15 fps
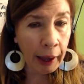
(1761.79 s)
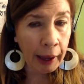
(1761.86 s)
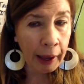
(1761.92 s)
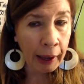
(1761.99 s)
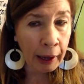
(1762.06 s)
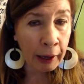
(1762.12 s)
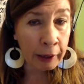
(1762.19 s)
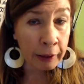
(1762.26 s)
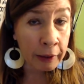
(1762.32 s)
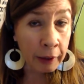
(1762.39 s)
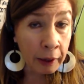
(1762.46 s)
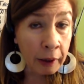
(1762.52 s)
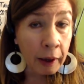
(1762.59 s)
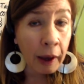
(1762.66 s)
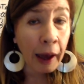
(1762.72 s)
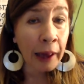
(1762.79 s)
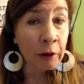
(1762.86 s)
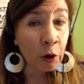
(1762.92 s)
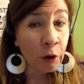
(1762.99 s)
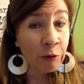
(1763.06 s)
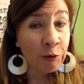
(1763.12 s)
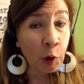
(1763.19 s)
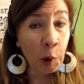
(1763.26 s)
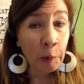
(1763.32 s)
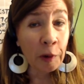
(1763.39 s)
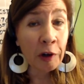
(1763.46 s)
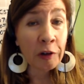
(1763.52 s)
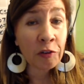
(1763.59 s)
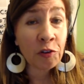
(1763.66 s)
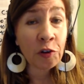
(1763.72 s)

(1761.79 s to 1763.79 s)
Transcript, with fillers: and I look forward